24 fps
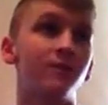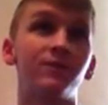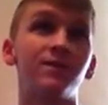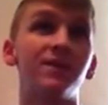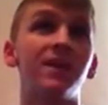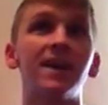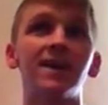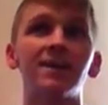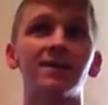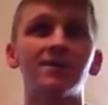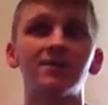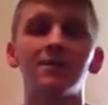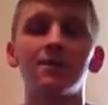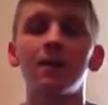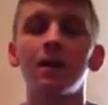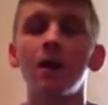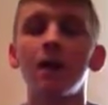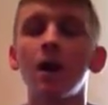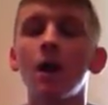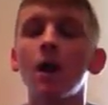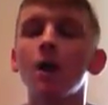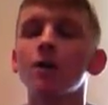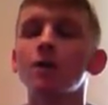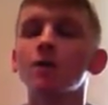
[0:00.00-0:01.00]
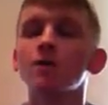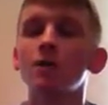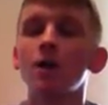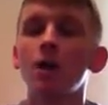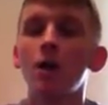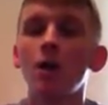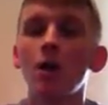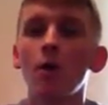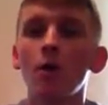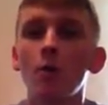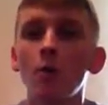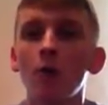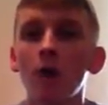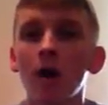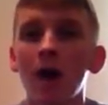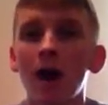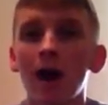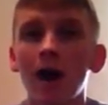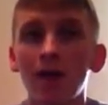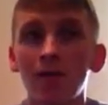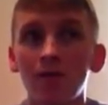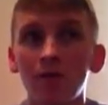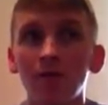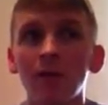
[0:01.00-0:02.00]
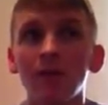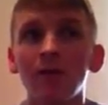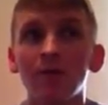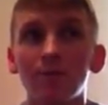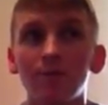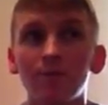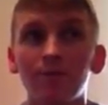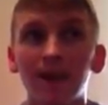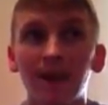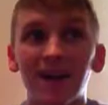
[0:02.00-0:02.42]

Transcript: of sex. So I think that